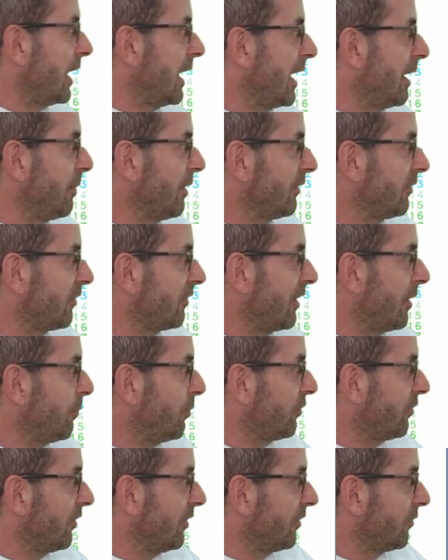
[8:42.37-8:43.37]
air mass
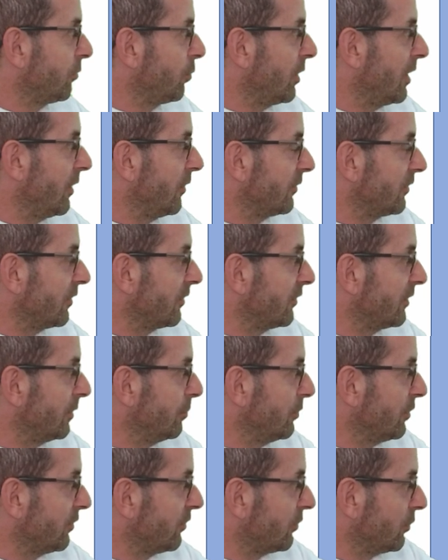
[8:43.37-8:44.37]
temperatures, well, it's a
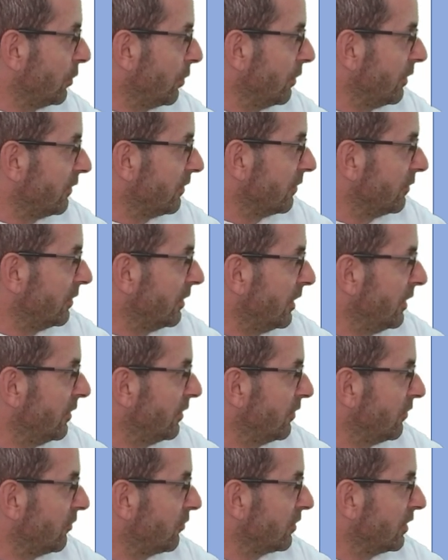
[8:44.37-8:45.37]
similar story to the
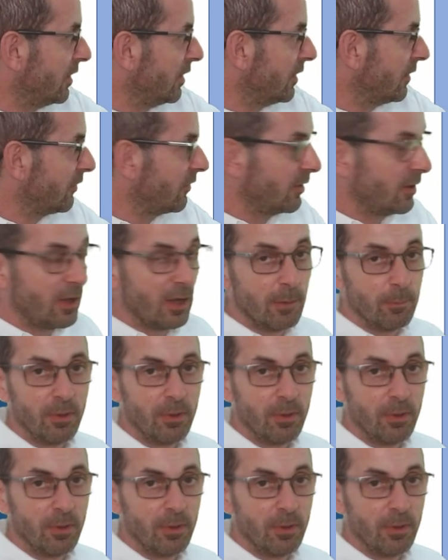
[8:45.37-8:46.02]
London chart.